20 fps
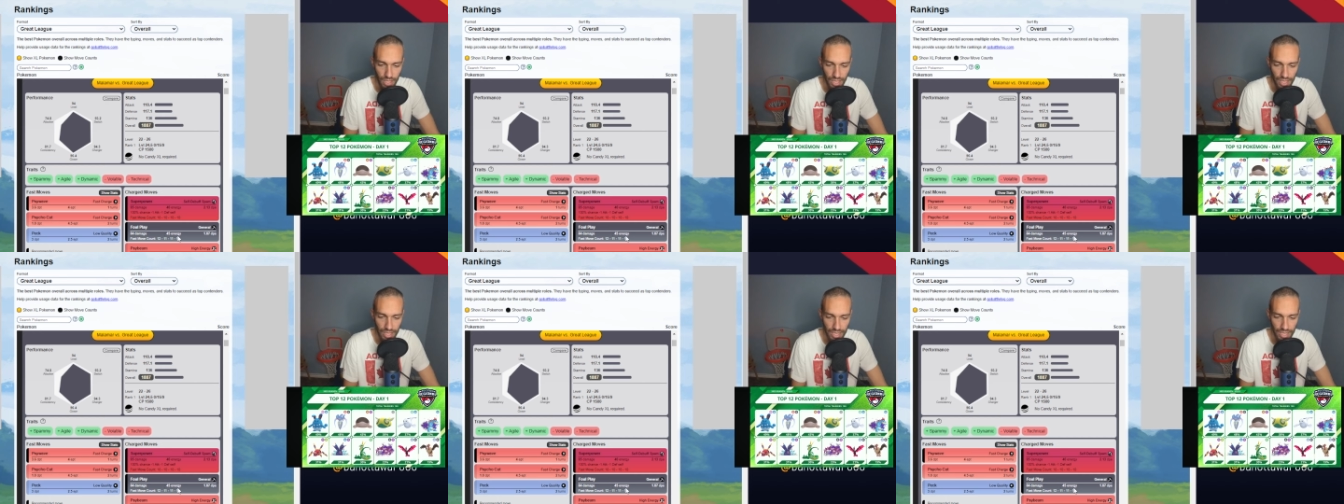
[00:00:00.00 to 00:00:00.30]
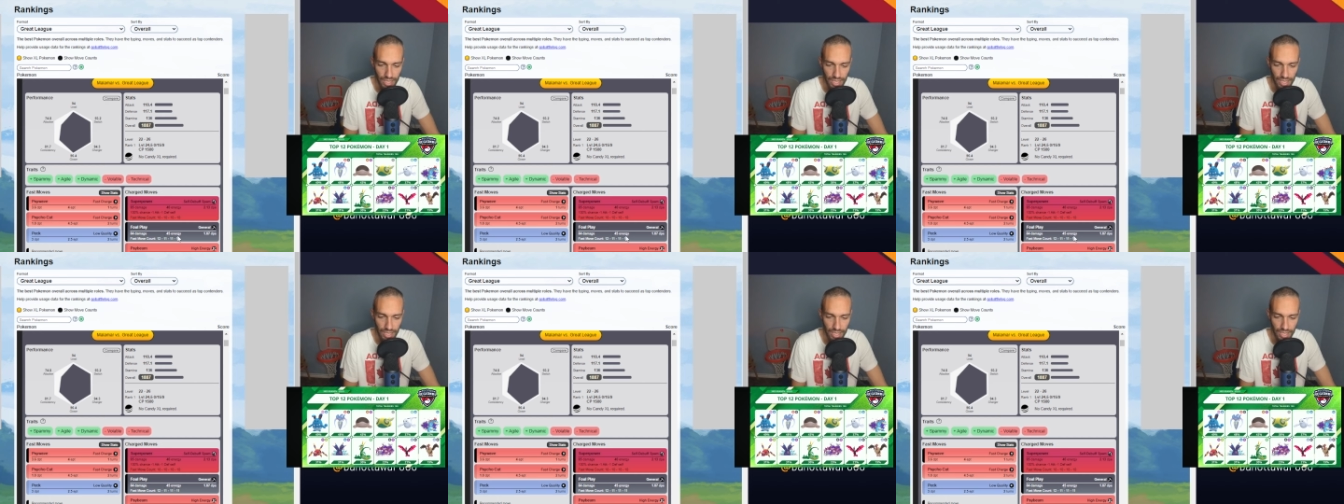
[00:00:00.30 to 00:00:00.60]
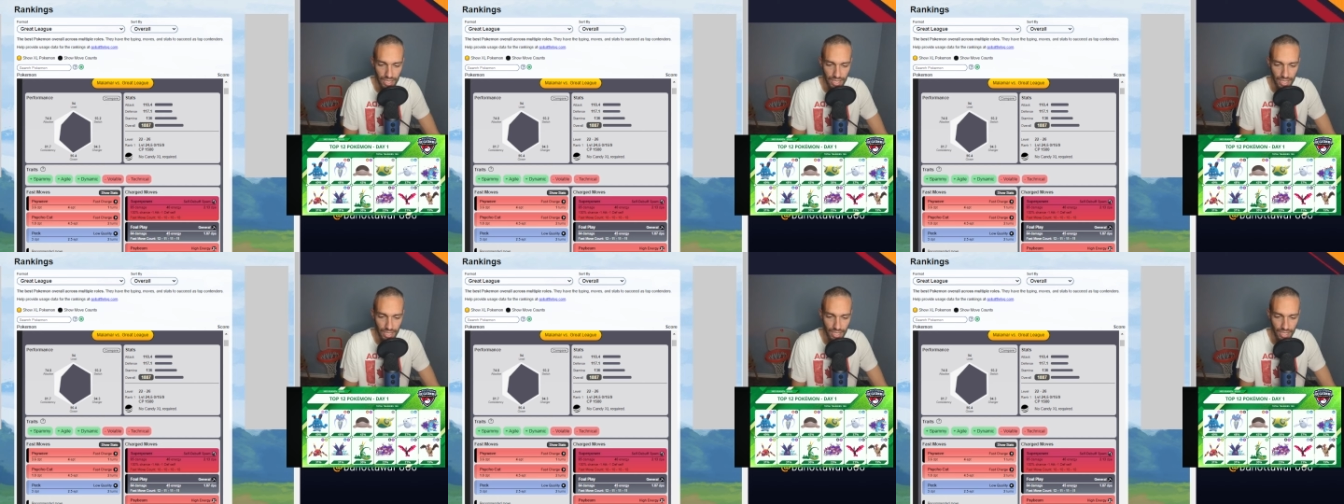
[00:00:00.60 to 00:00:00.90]
in
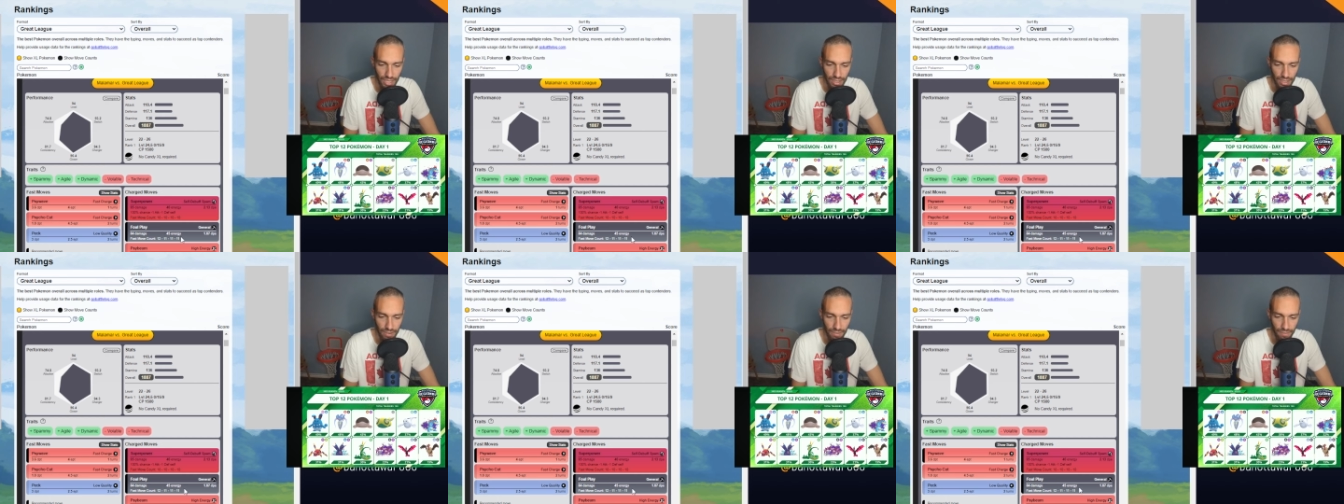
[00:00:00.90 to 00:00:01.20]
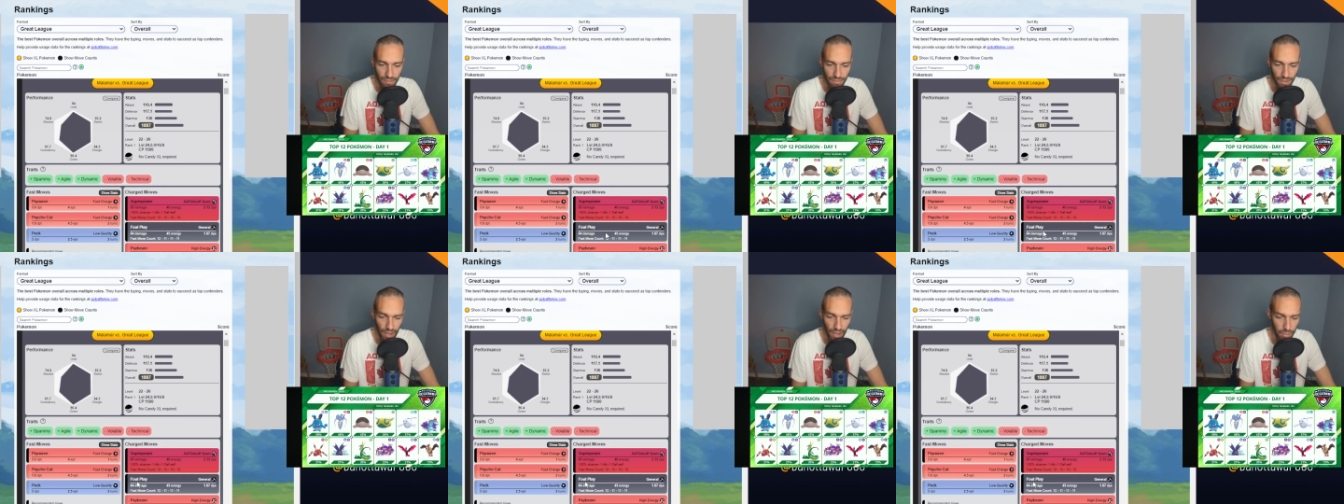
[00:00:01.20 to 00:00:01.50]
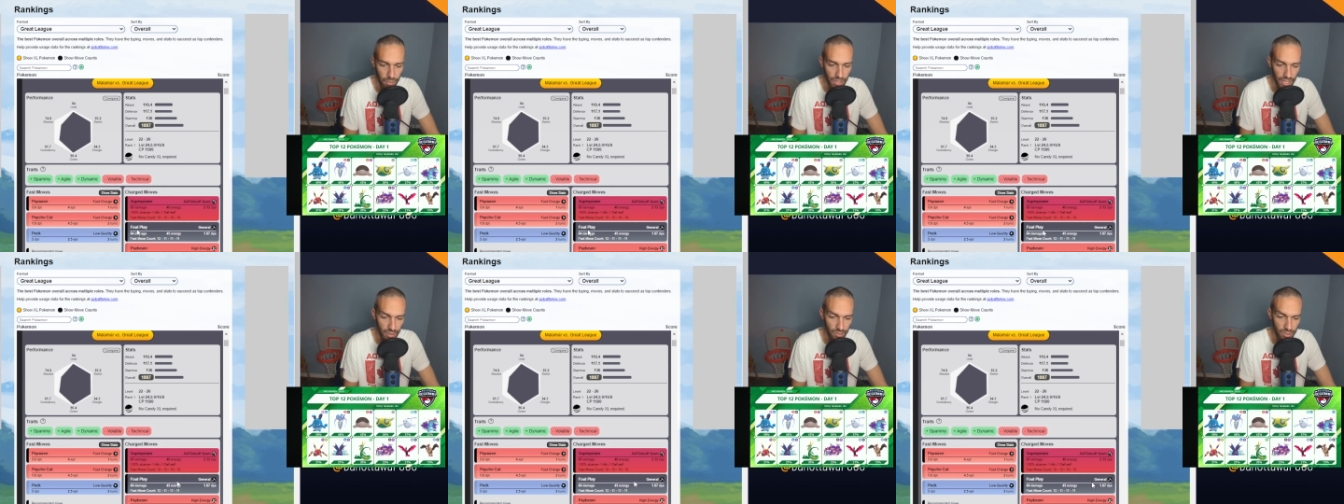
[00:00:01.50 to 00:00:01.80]
Foul
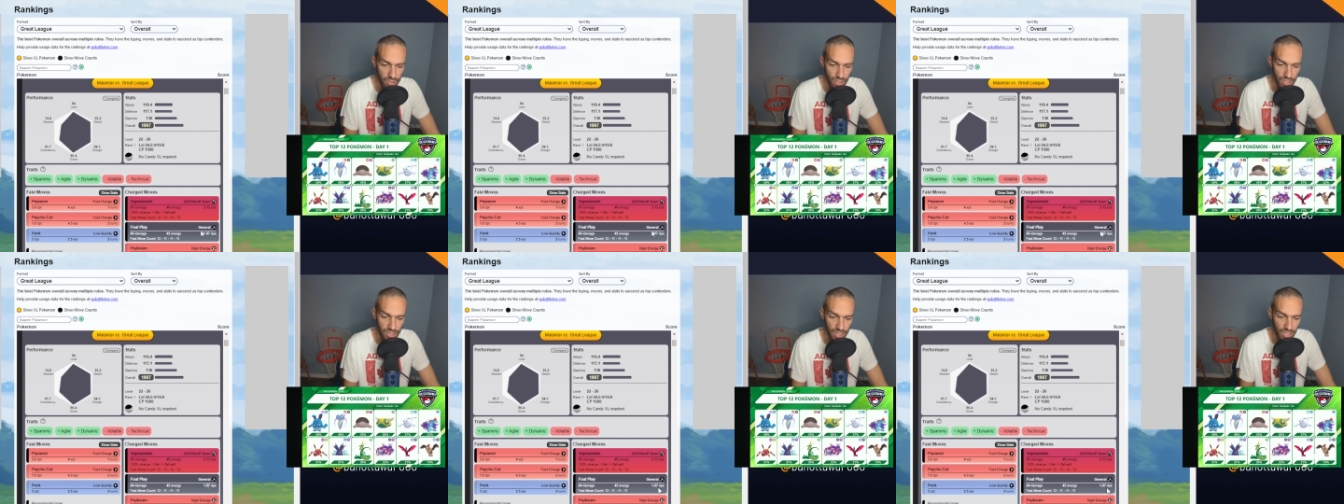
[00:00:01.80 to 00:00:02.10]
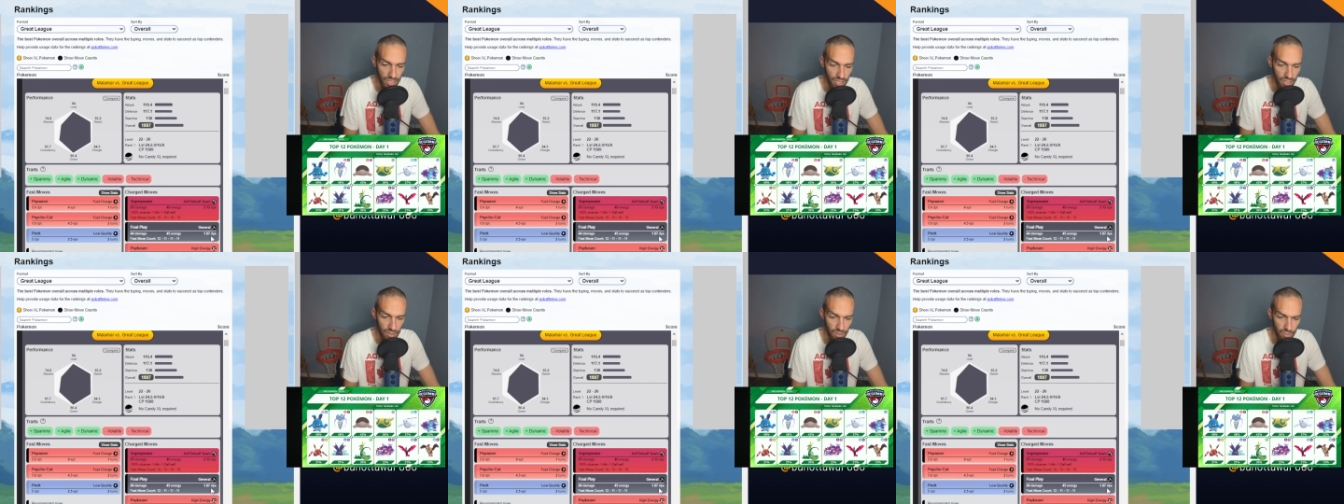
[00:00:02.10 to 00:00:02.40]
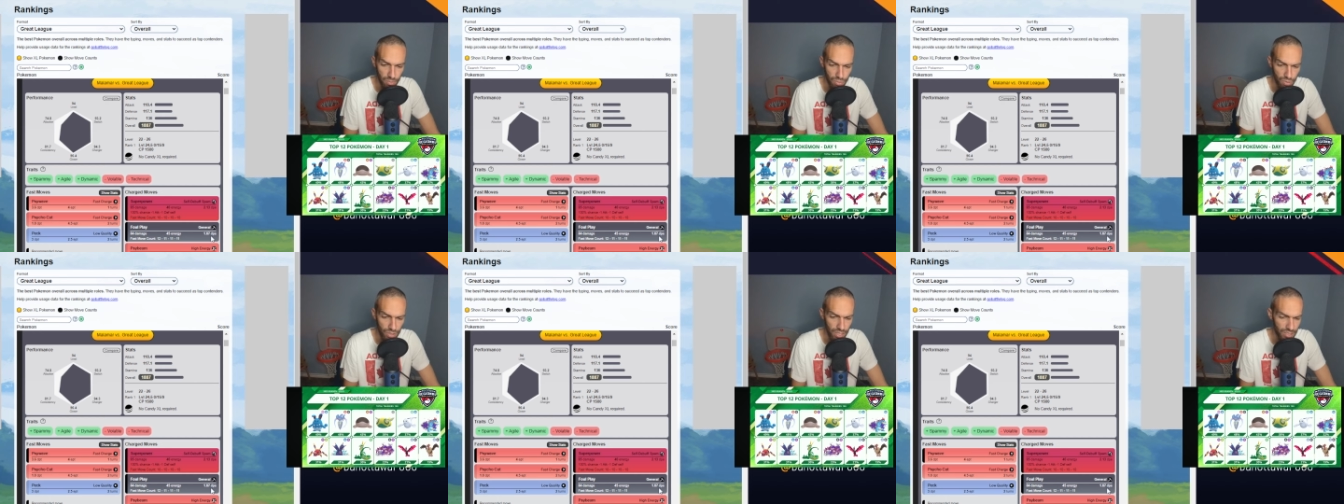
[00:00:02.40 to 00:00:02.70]
Play, which does like
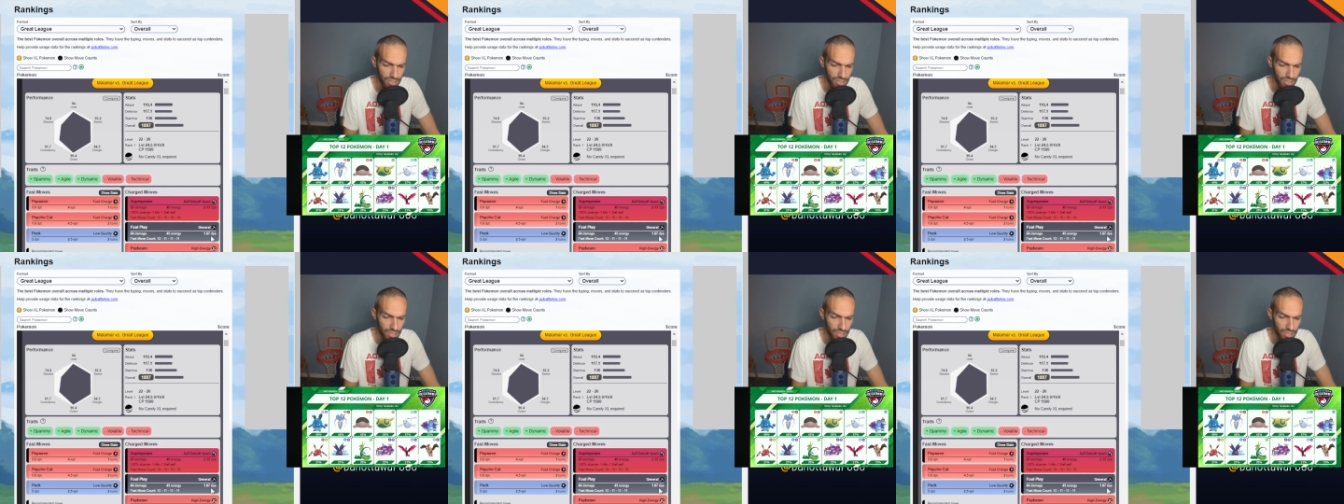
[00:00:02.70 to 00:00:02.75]
pretty good